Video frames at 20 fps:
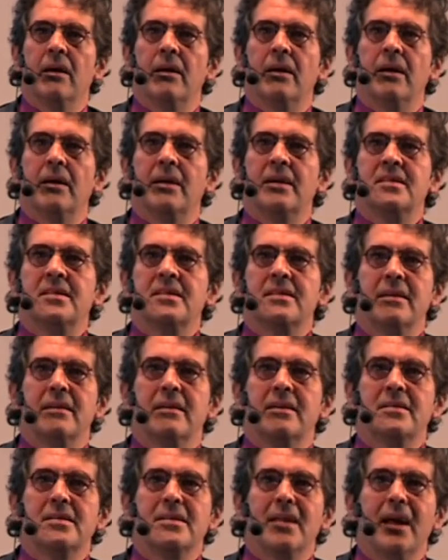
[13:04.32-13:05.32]
Uh, it's,
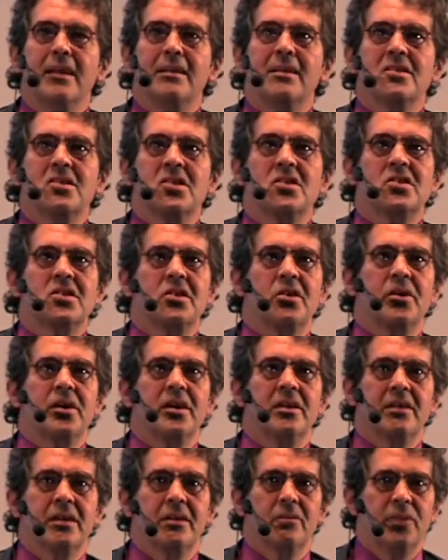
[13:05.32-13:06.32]
it's not
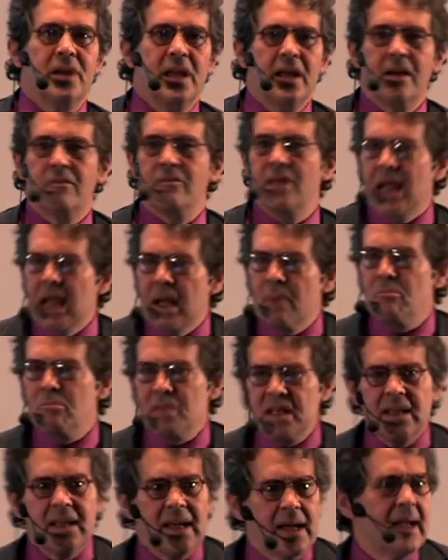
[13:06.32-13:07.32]
necessary that we have
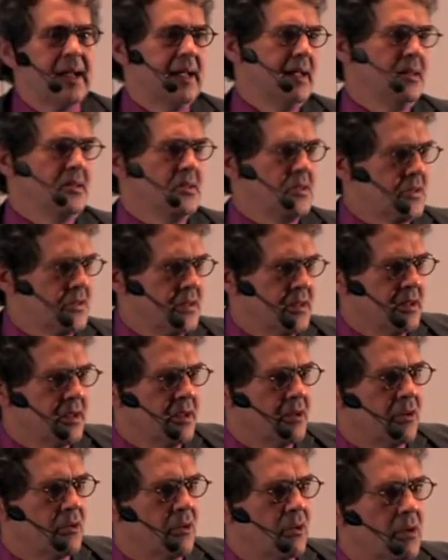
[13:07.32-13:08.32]
MBAs
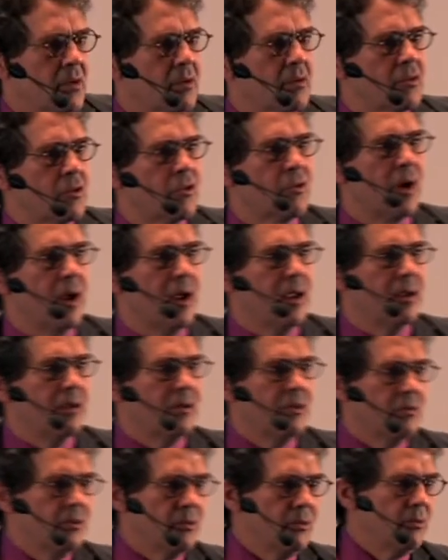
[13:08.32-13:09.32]
trying
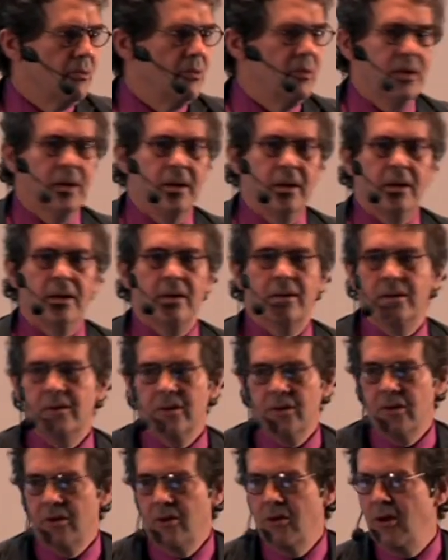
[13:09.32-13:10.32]
to uh,
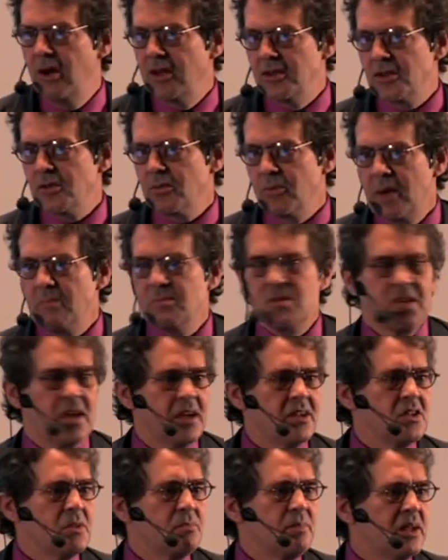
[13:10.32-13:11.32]
launch
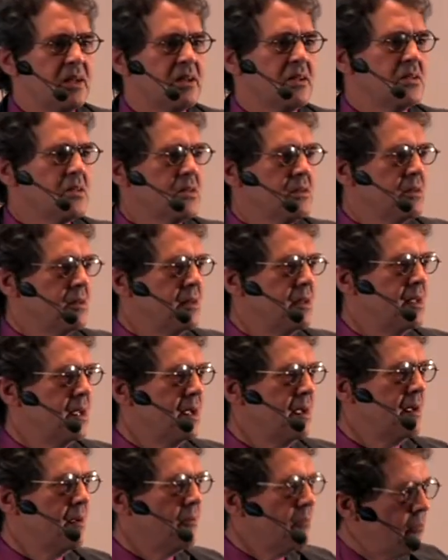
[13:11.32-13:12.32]
websites because
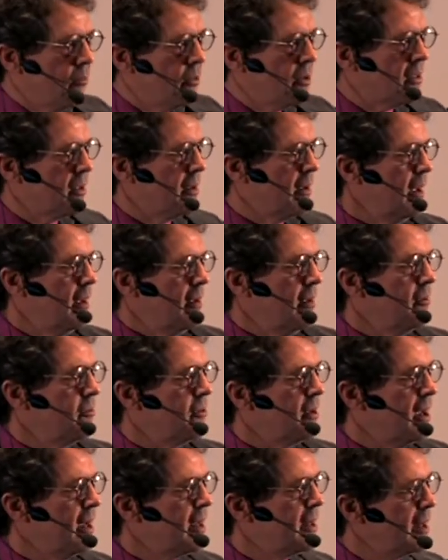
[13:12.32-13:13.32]
the, if, with a,
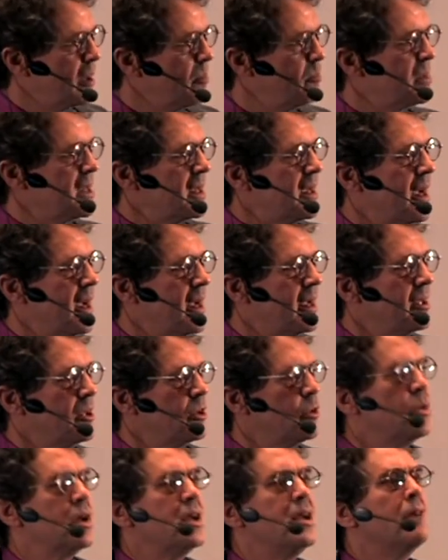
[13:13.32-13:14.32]
if you had an MBA,
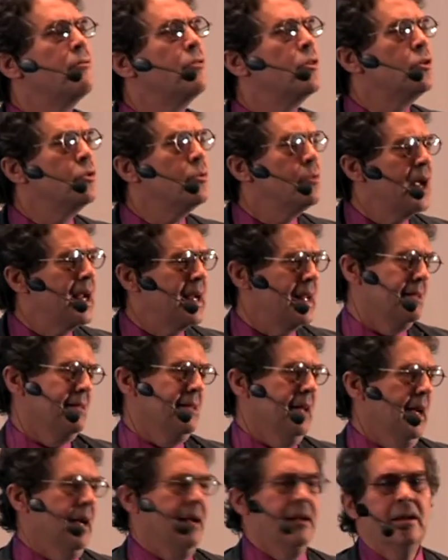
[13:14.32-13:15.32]
you would never do
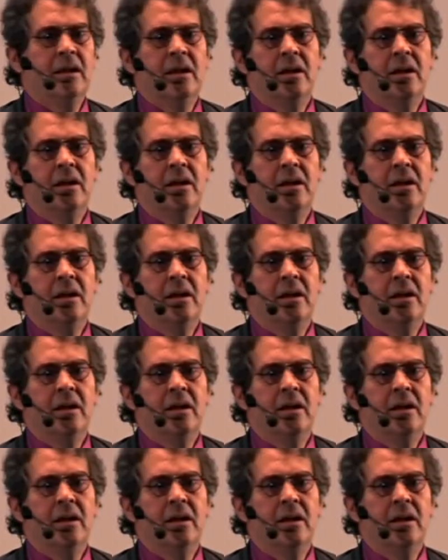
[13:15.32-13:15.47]
anything